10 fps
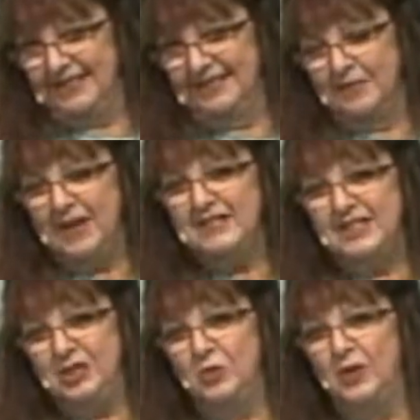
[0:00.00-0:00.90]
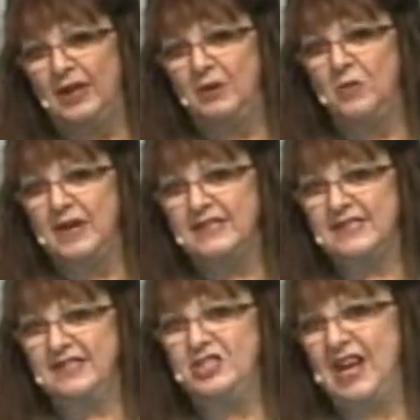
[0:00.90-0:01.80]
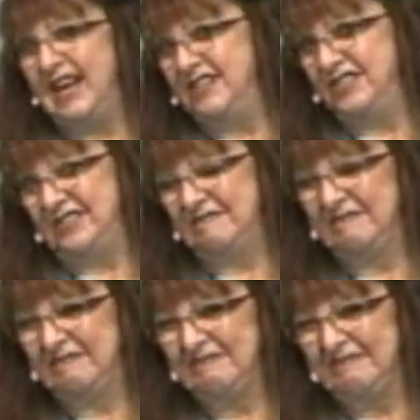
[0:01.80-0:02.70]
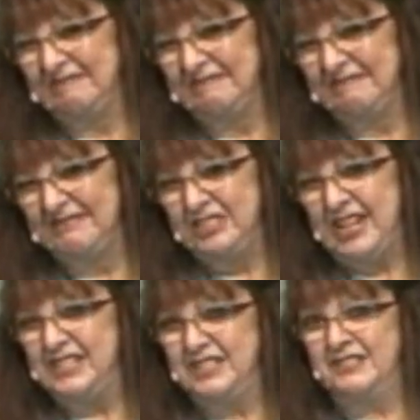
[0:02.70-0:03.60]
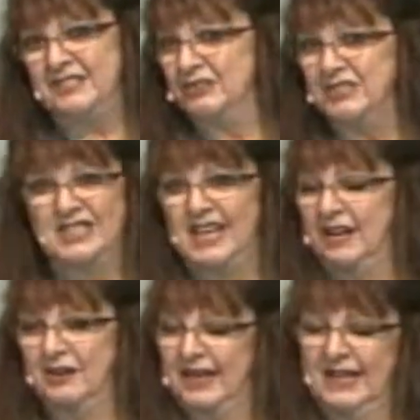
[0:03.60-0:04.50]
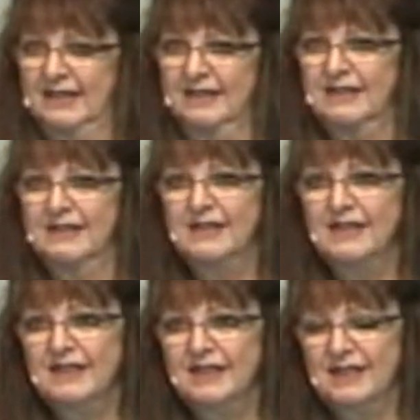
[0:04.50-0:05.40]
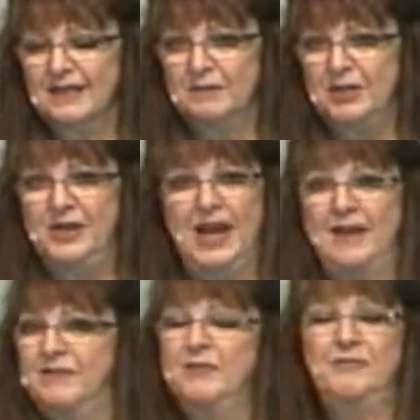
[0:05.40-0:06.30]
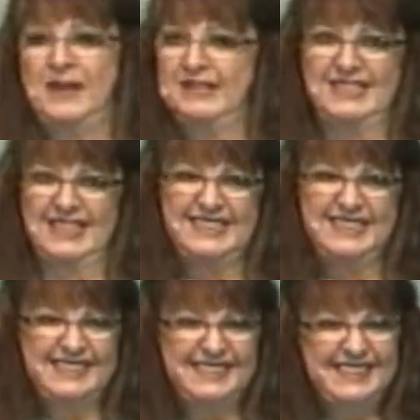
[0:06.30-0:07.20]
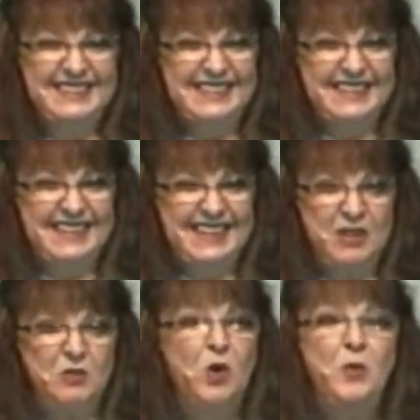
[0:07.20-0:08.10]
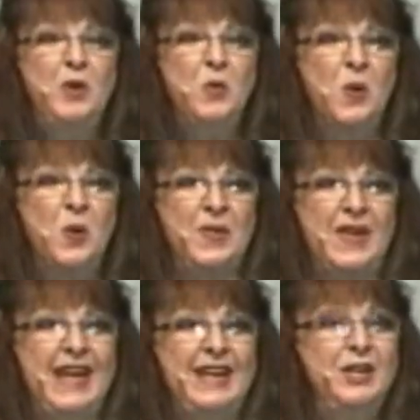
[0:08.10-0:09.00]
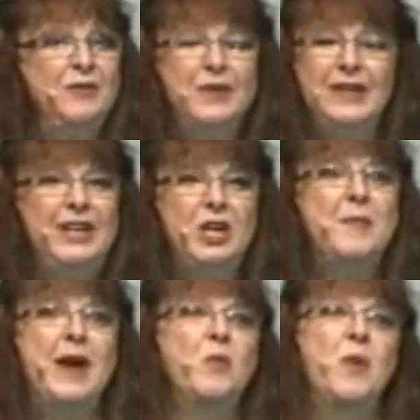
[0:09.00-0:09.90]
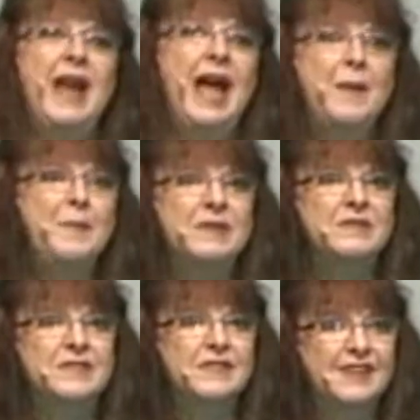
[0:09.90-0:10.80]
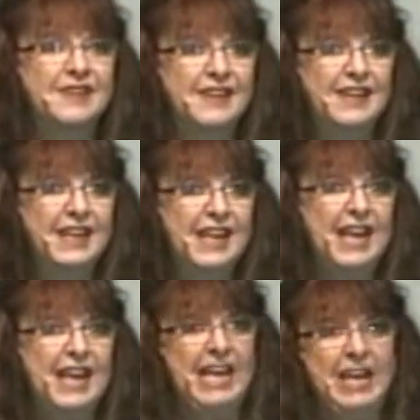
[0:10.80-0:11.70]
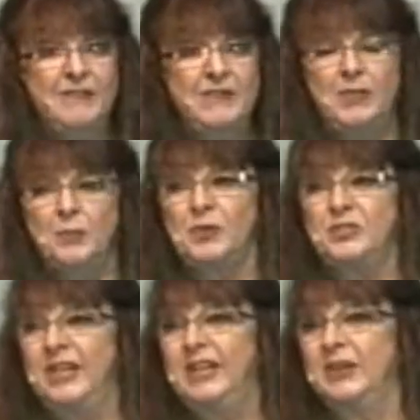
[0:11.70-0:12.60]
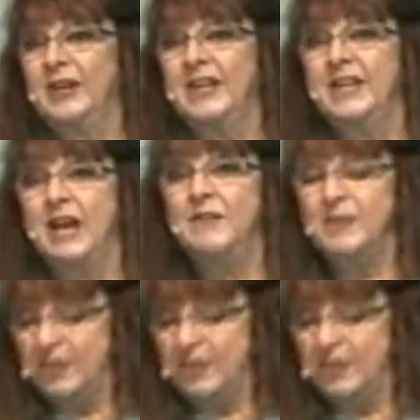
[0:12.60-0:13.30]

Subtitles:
What is it you really risk? Change. Change is so scary. But you have to face it. It will be worth it. And really, no matter what happens, even if the particular endeavor that